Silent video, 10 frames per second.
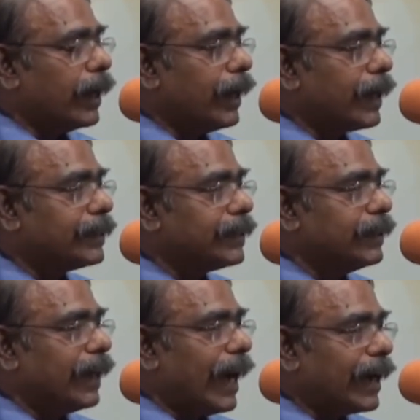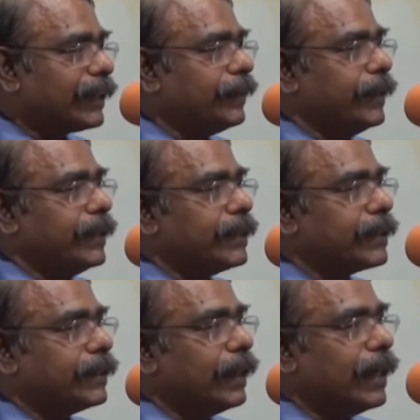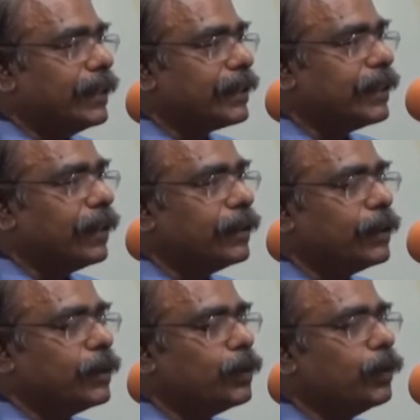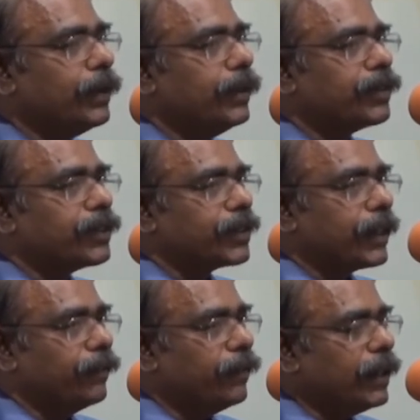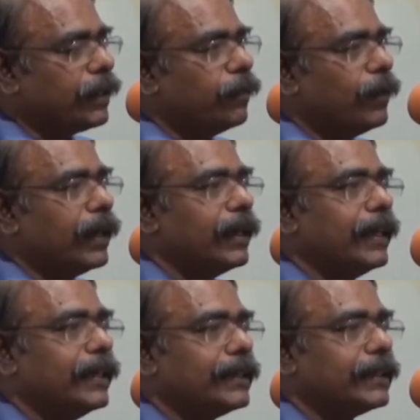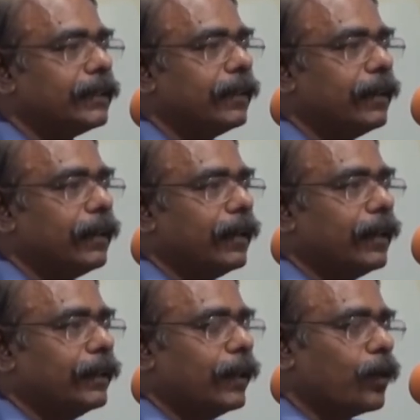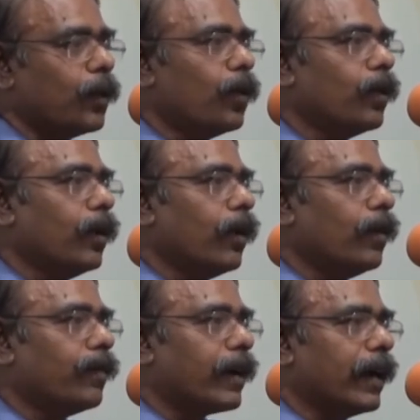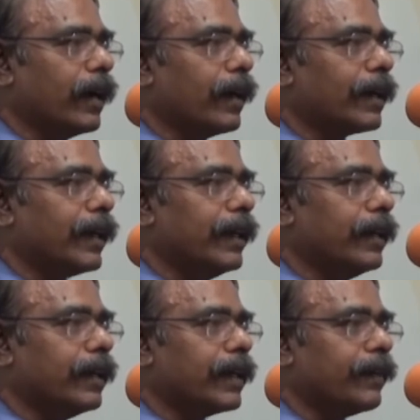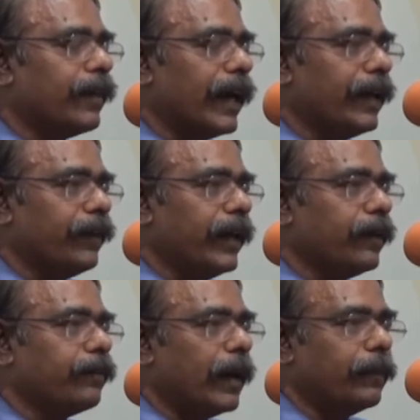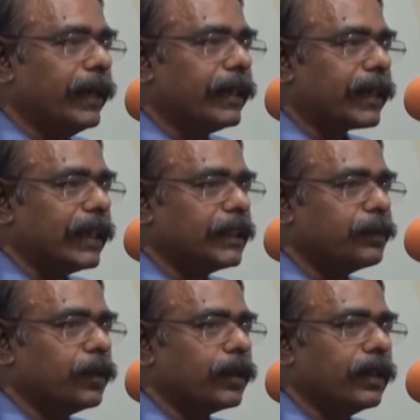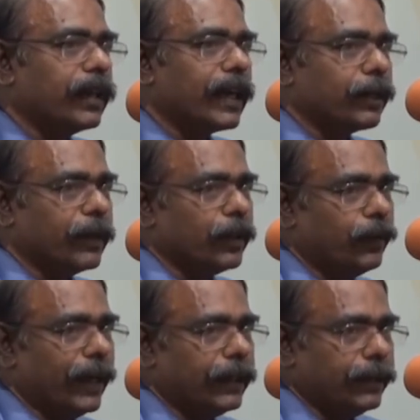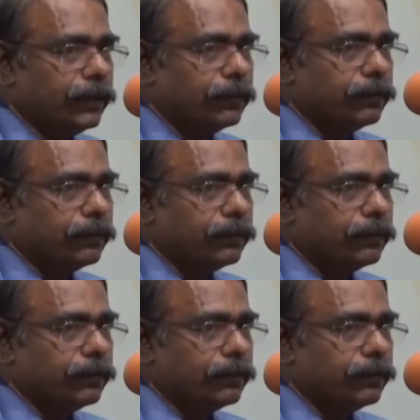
Kanak as an activist has done two interesting work. One is the role of Kanak in reviving public transport in the Kathmandu Valley.